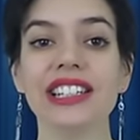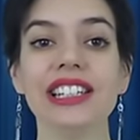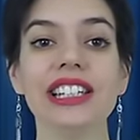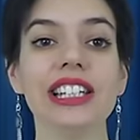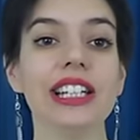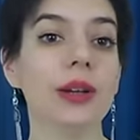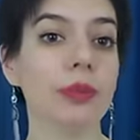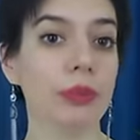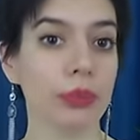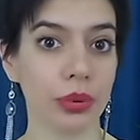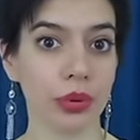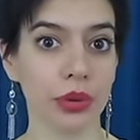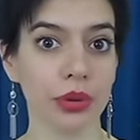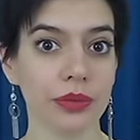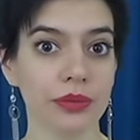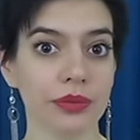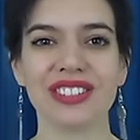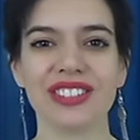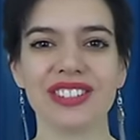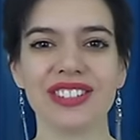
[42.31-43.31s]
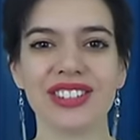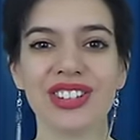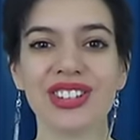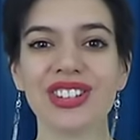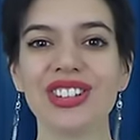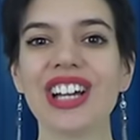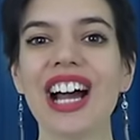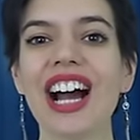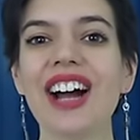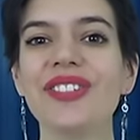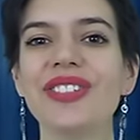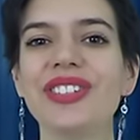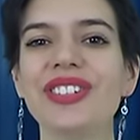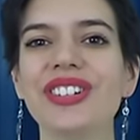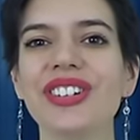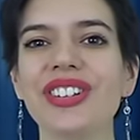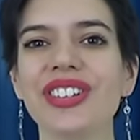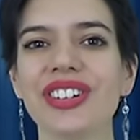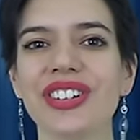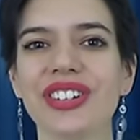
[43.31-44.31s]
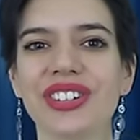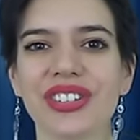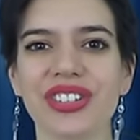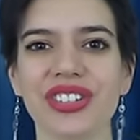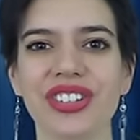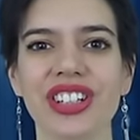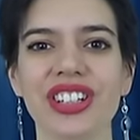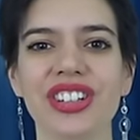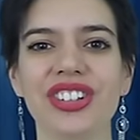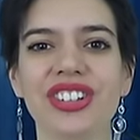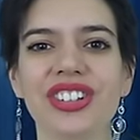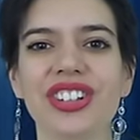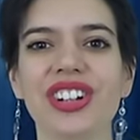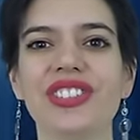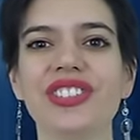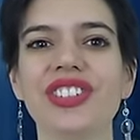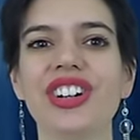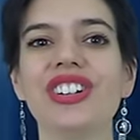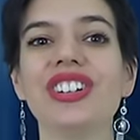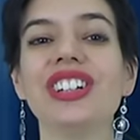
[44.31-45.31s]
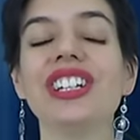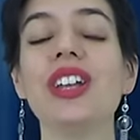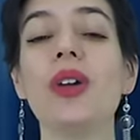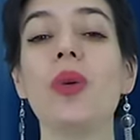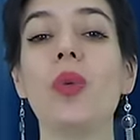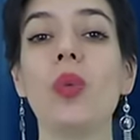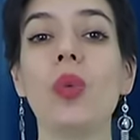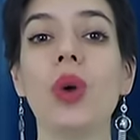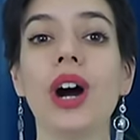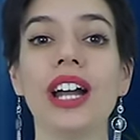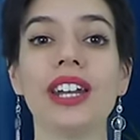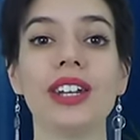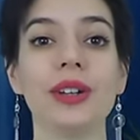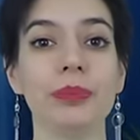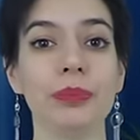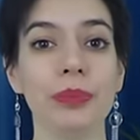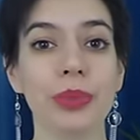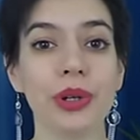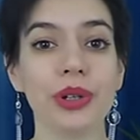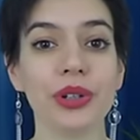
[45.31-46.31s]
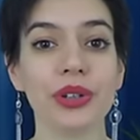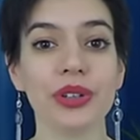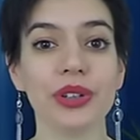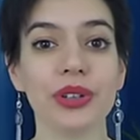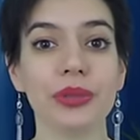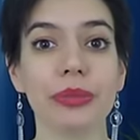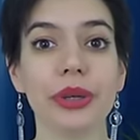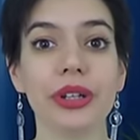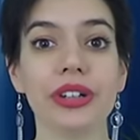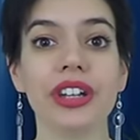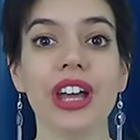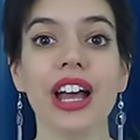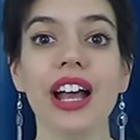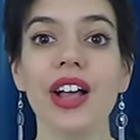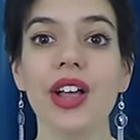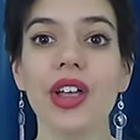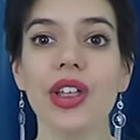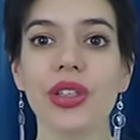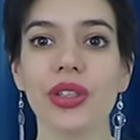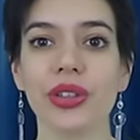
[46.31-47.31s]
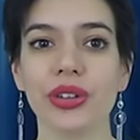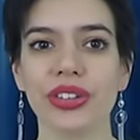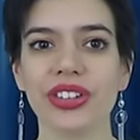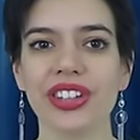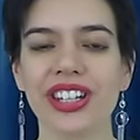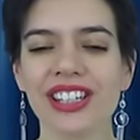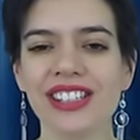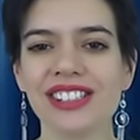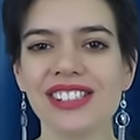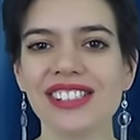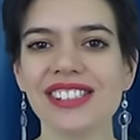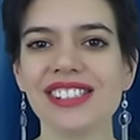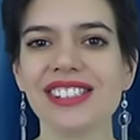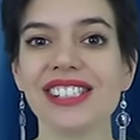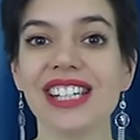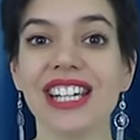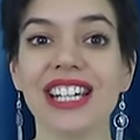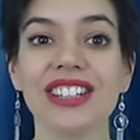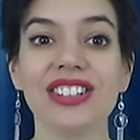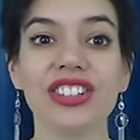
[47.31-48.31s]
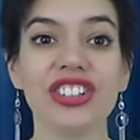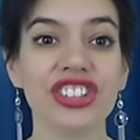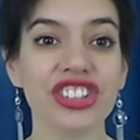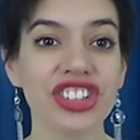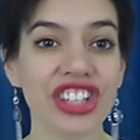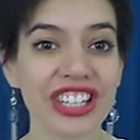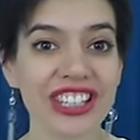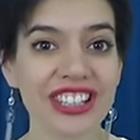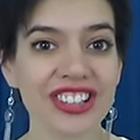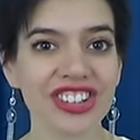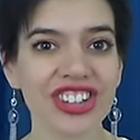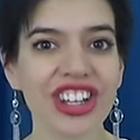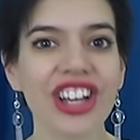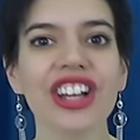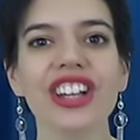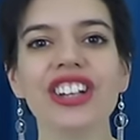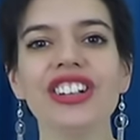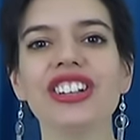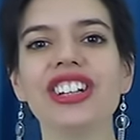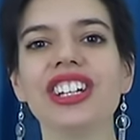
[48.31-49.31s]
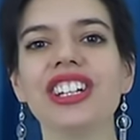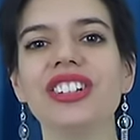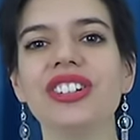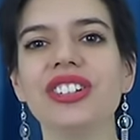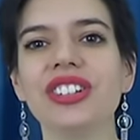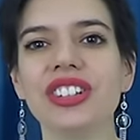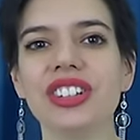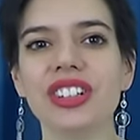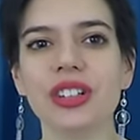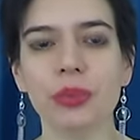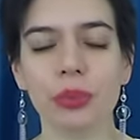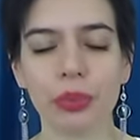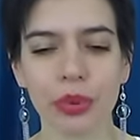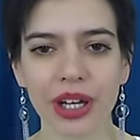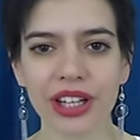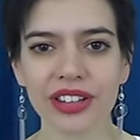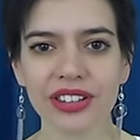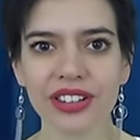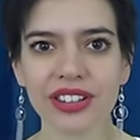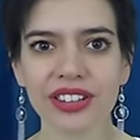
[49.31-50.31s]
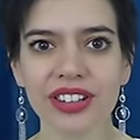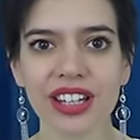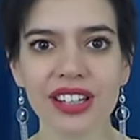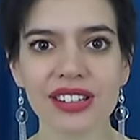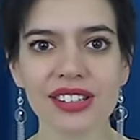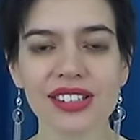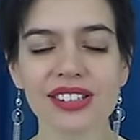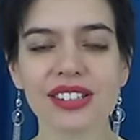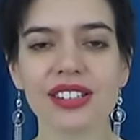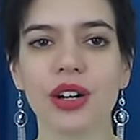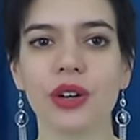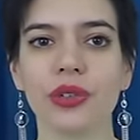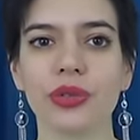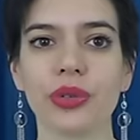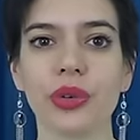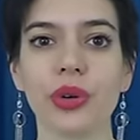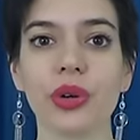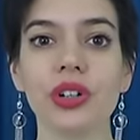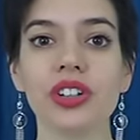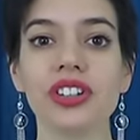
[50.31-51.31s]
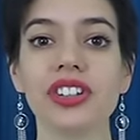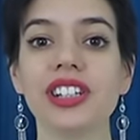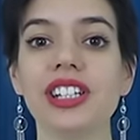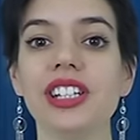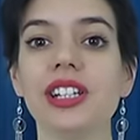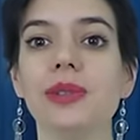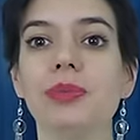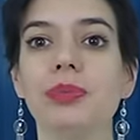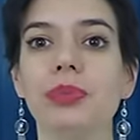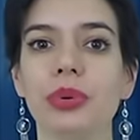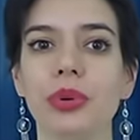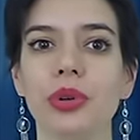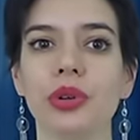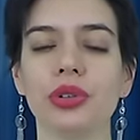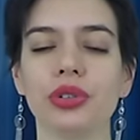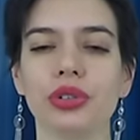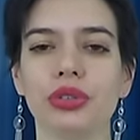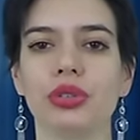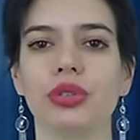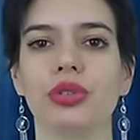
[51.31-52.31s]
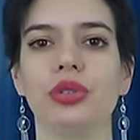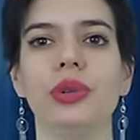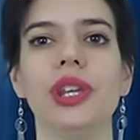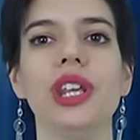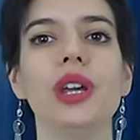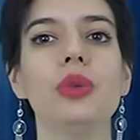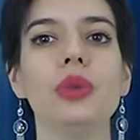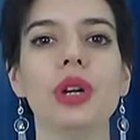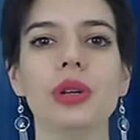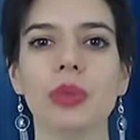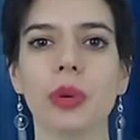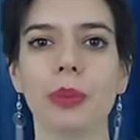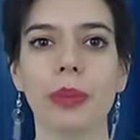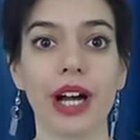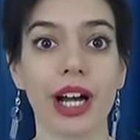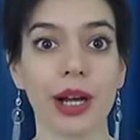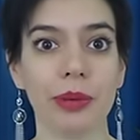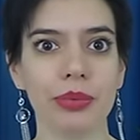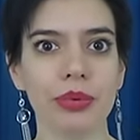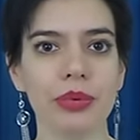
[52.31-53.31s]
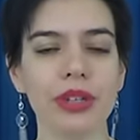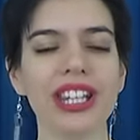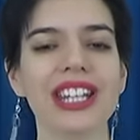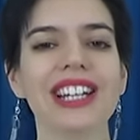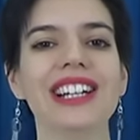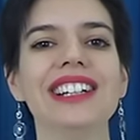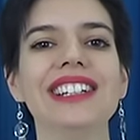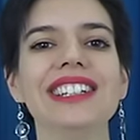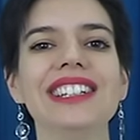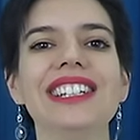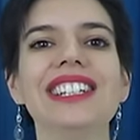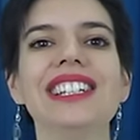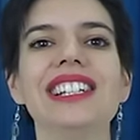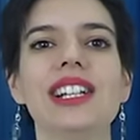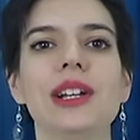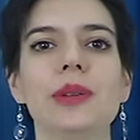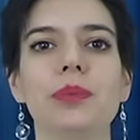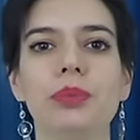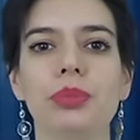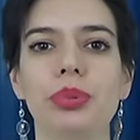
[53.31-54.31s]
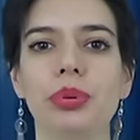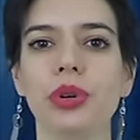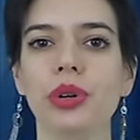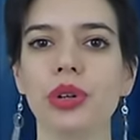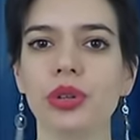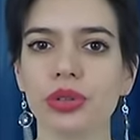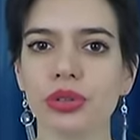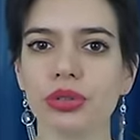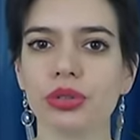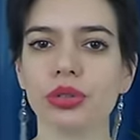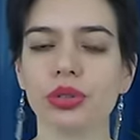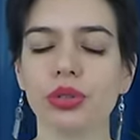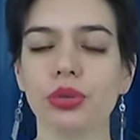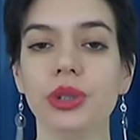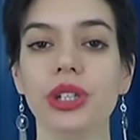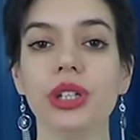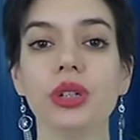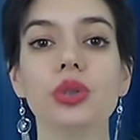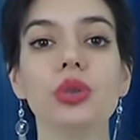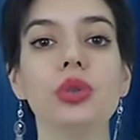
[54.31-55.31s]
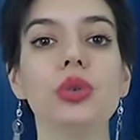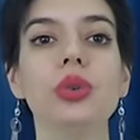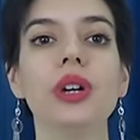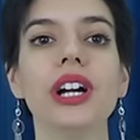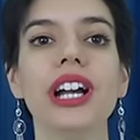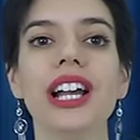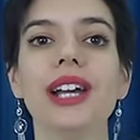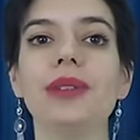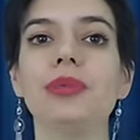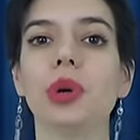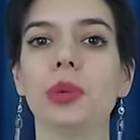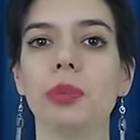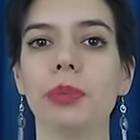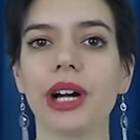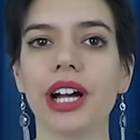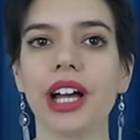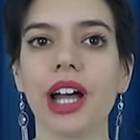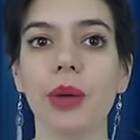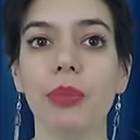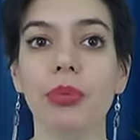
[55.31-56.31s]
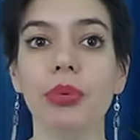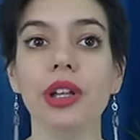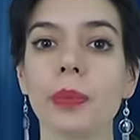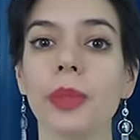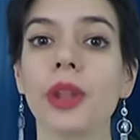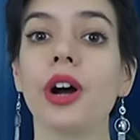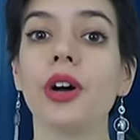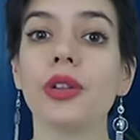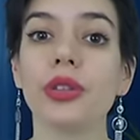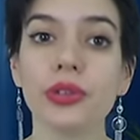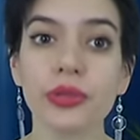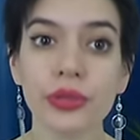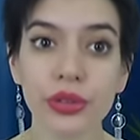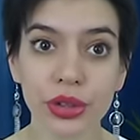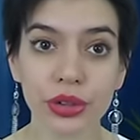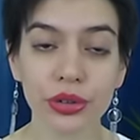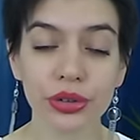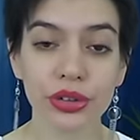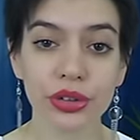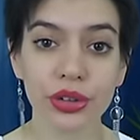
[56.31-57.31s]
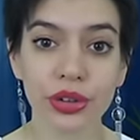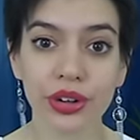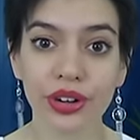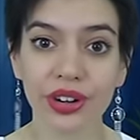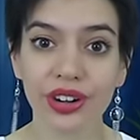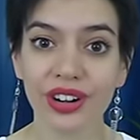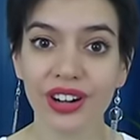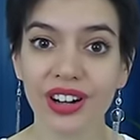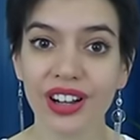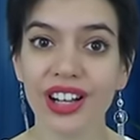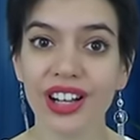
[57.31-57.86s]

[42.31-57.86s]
Il pleut. So you have to learn the conjugation of only one person, but the tenses can change. You can use it in present tense, of course. Il pleut aujourd'hui, où est mon parapluie? Il pleut aujourd'hui, où est mon parapluie? Or the future.